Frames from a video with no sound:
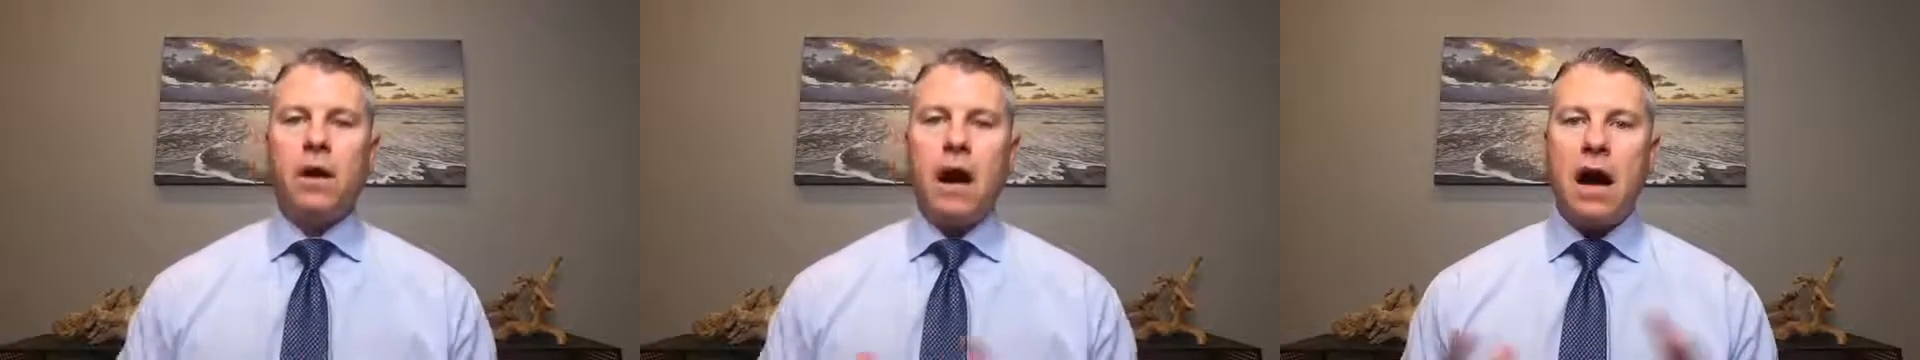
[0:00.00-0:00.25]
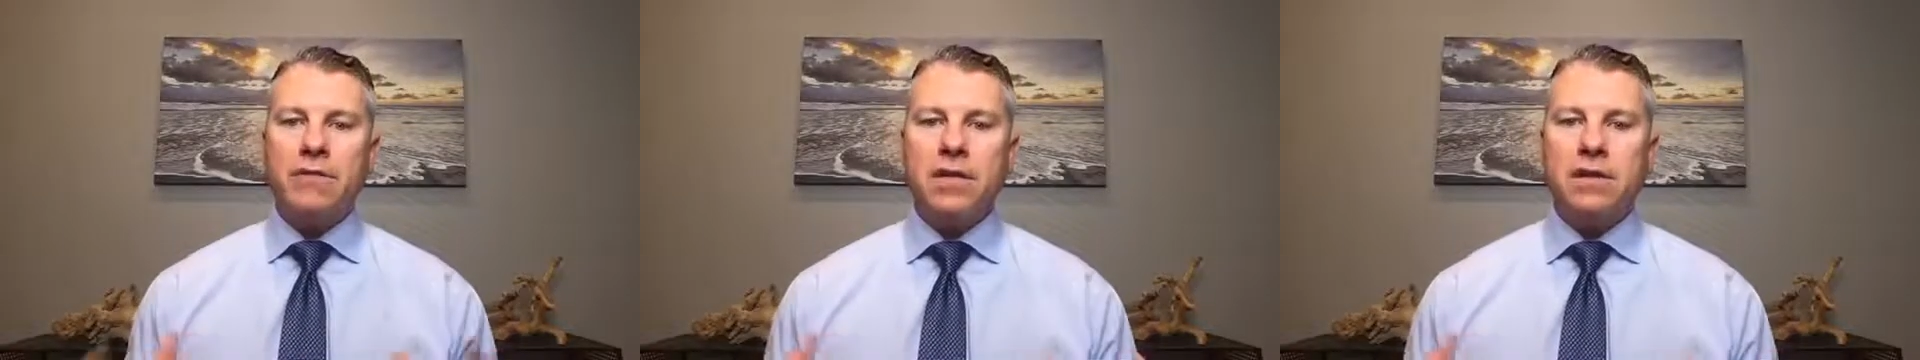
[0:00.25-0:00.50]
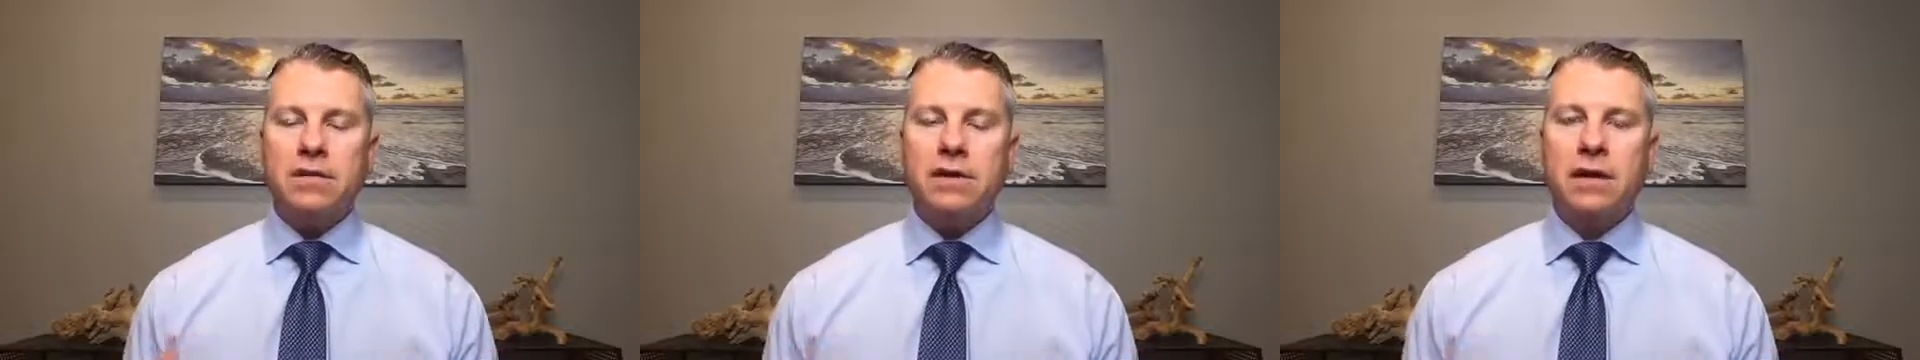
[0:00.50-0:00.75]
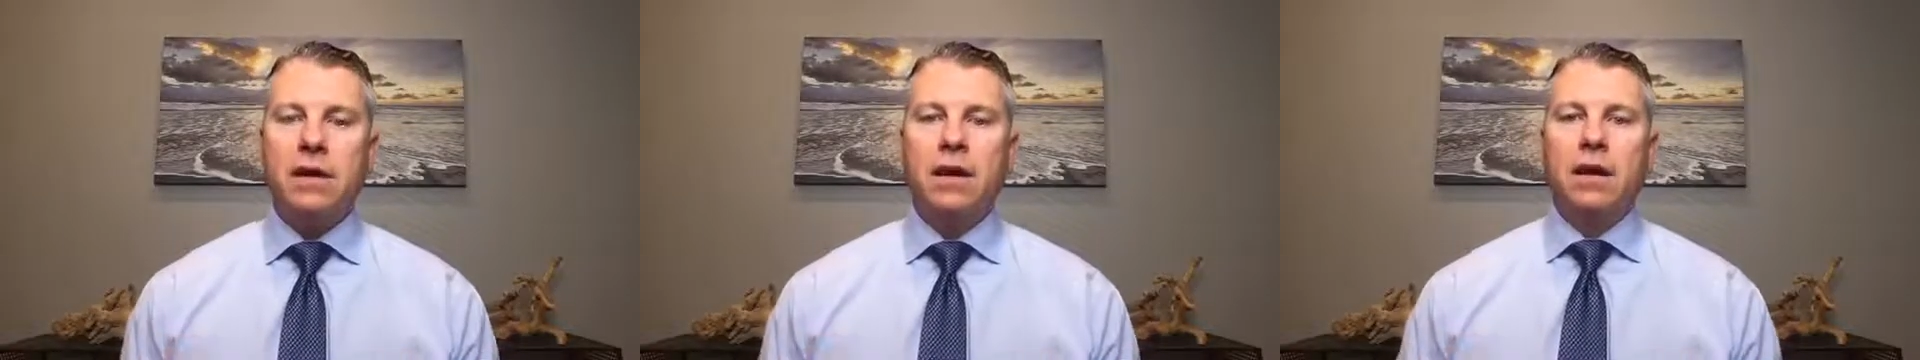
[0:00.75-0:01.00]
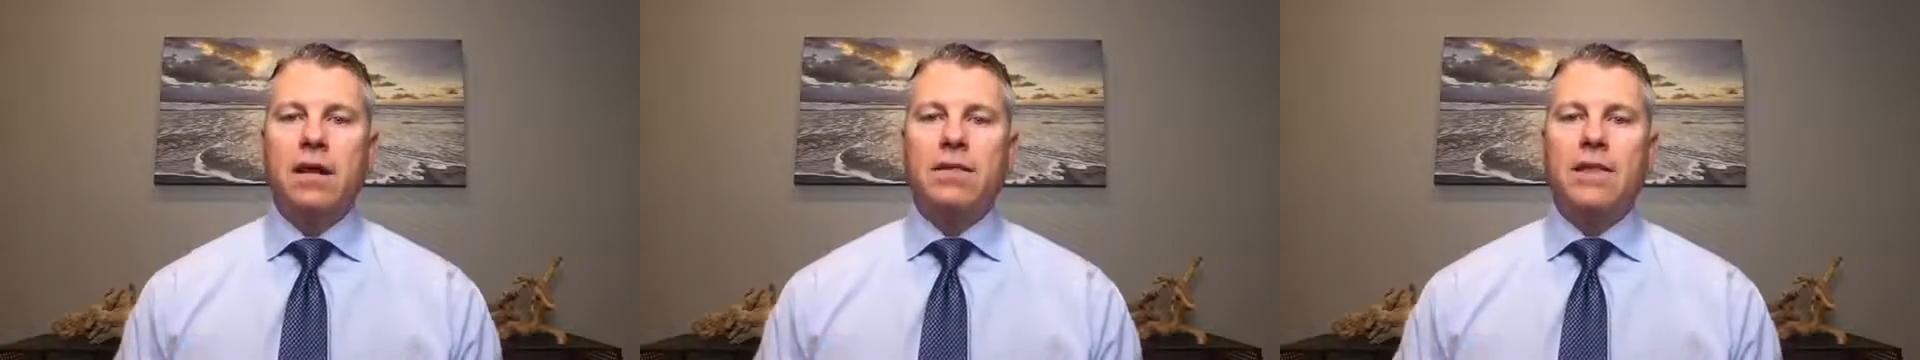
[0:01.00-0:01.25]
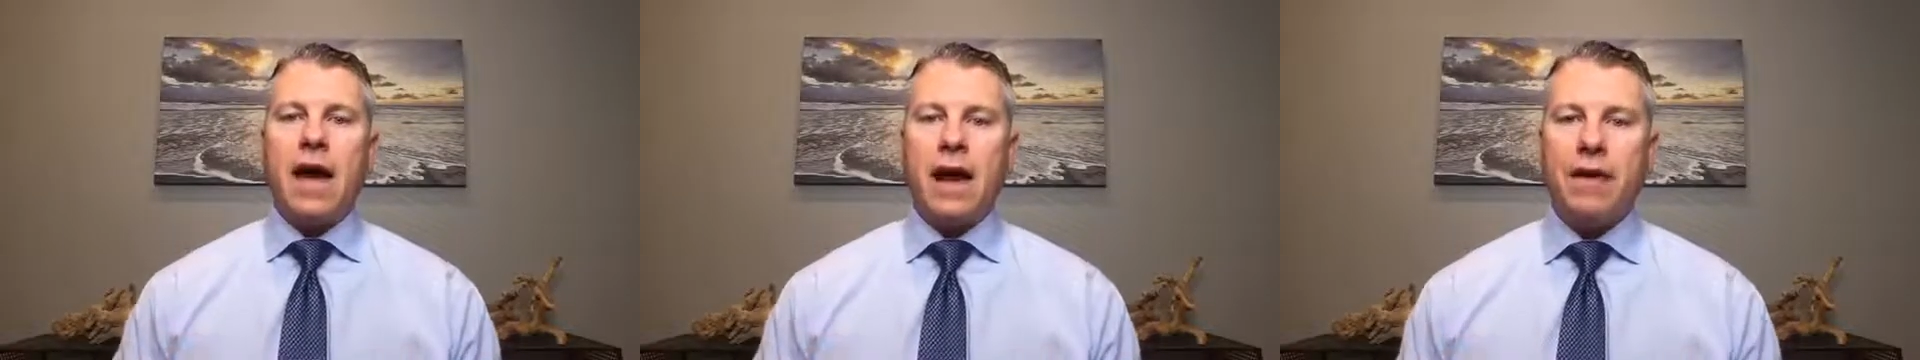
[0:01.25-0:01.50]
obviously,
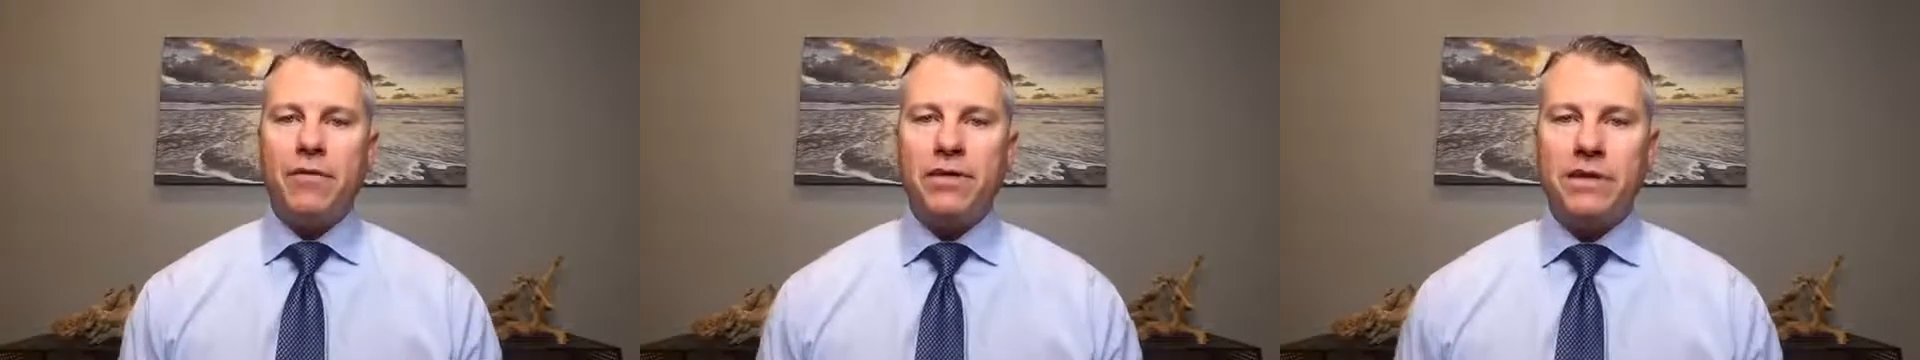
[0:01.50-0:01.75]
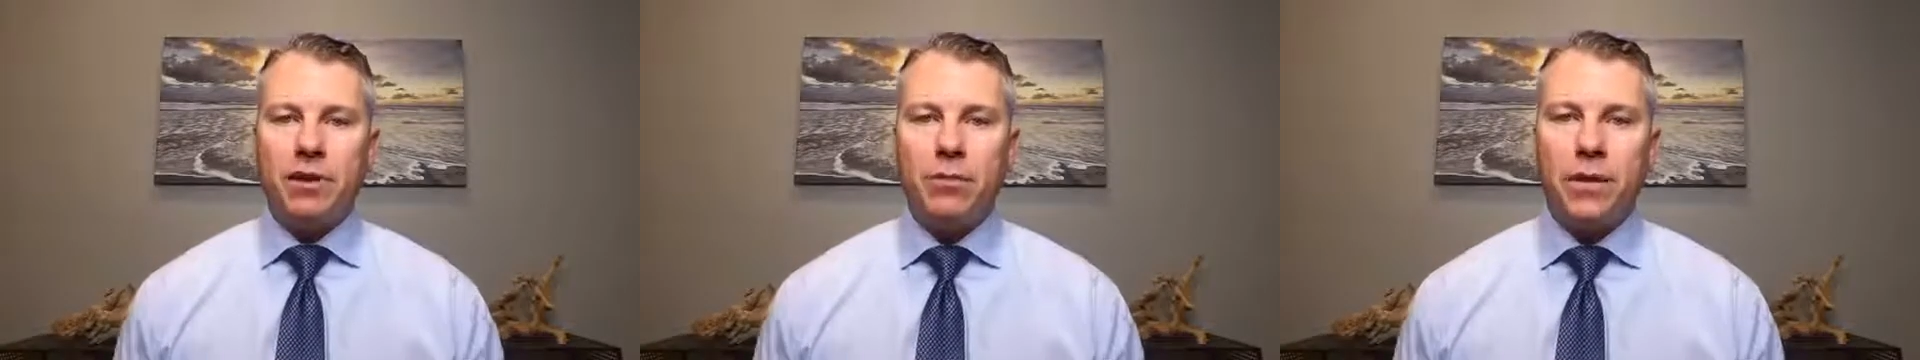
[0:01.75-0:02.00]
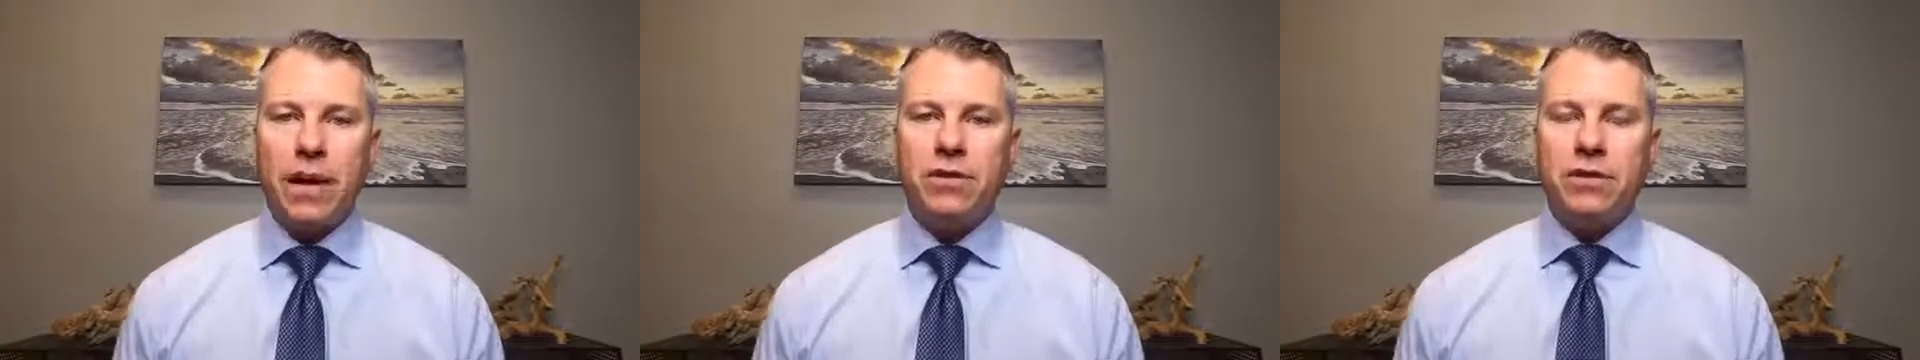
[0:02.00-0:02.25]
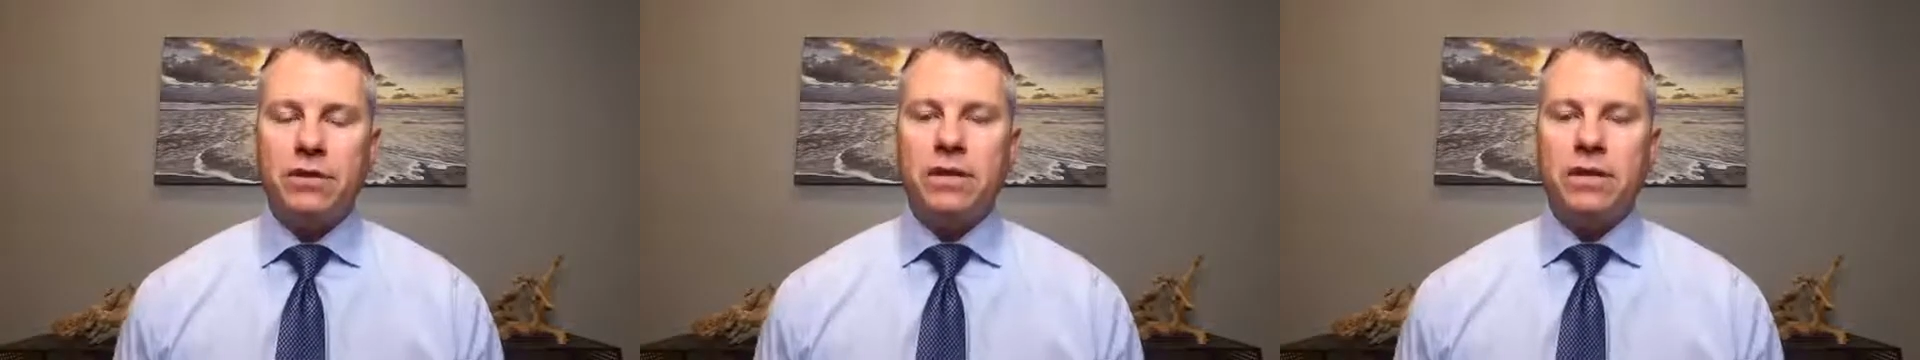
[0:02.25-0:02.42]
not every single patient